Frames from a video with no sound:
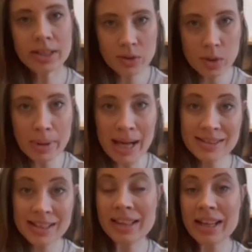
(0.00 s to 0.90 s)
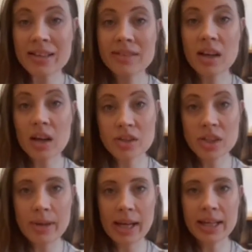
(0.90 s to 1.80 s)
who are passing this are
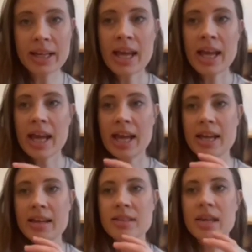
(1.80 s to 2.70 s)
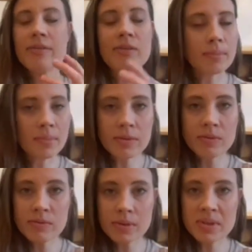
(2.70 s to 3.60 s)
doing, is they're
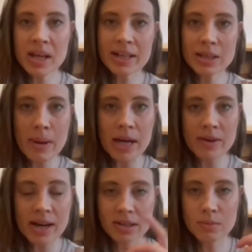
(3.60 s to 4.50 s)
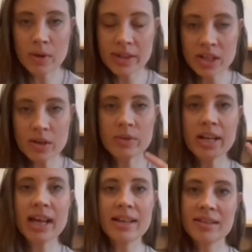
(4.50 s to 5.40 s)
often from science backgrounds, and what they don't
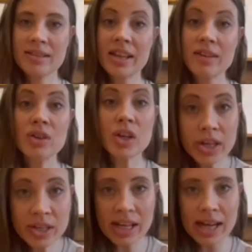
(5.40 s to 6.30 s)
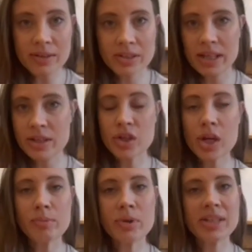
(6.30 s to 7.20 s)
realise is that they've learned how to
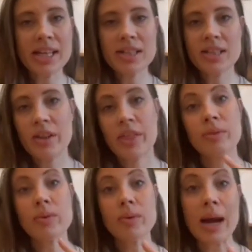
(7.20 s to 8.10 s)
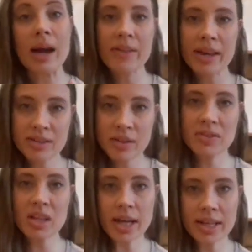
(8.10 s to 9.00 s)
interpret data throughout their sort
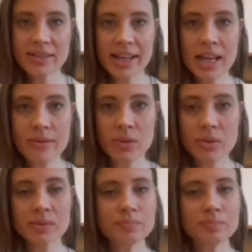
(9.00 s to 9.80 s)
of science A-levels.